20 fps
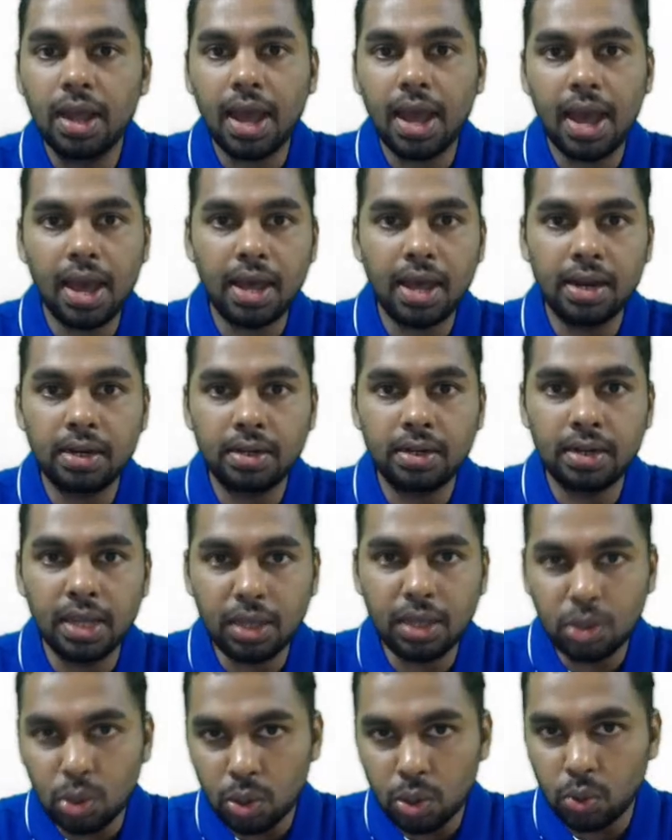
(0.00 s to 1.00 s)
and
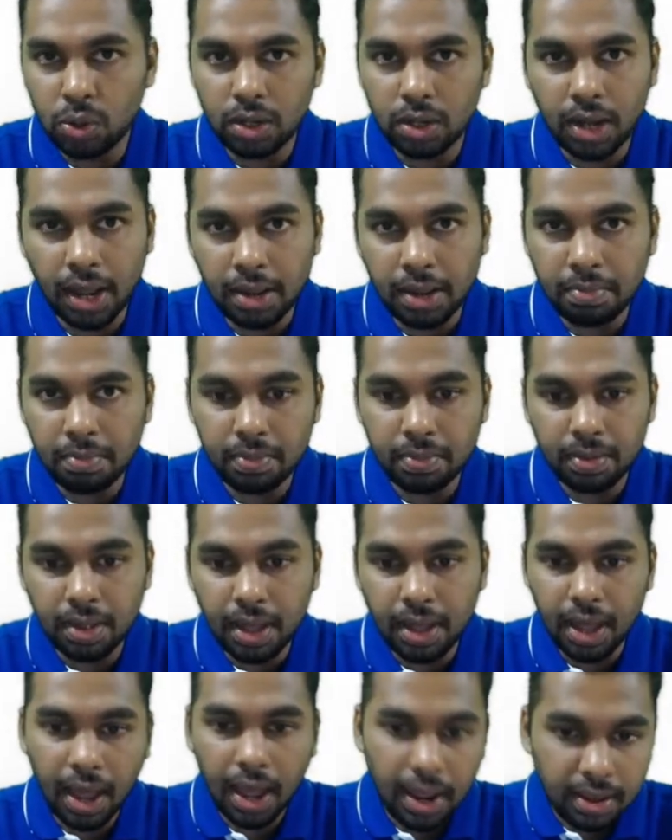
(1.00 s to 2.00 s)
take your own time,
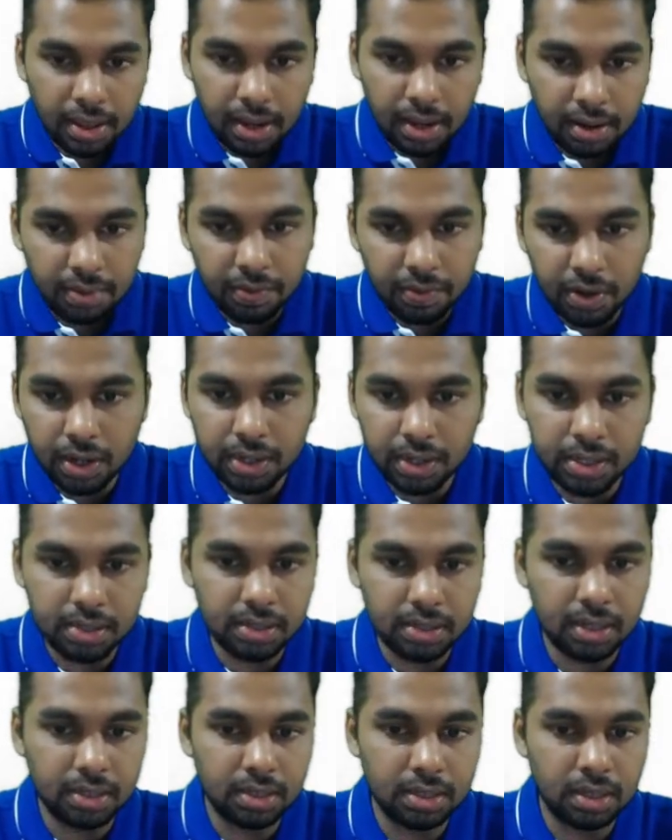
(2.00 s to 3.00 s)
and then we'll
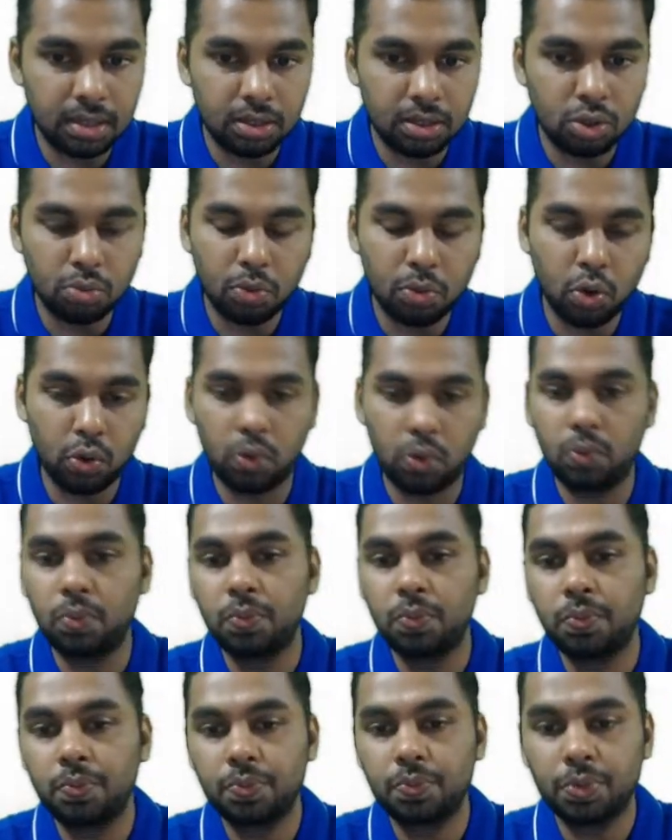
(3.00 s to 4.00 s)
discuss it tomorrow.
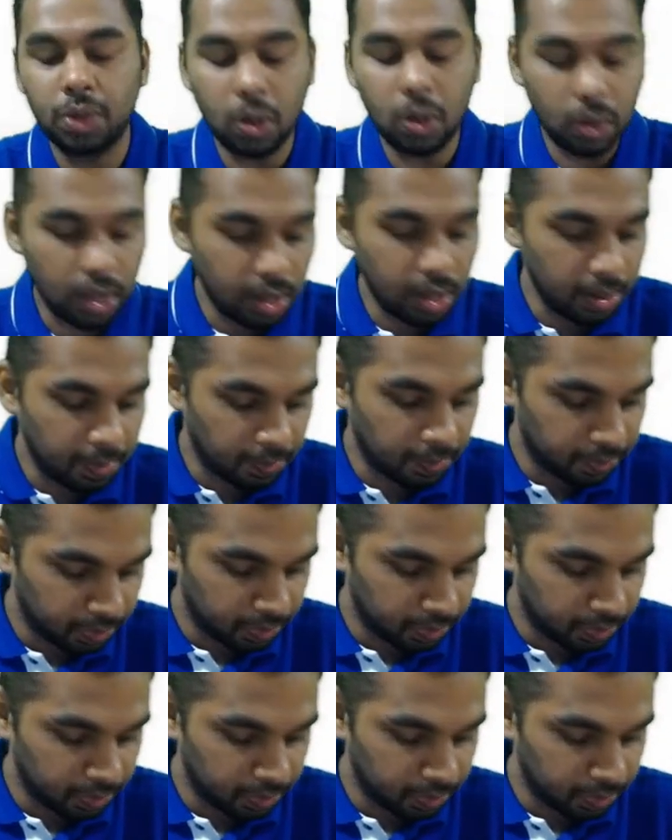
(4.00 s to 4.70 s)
Okay.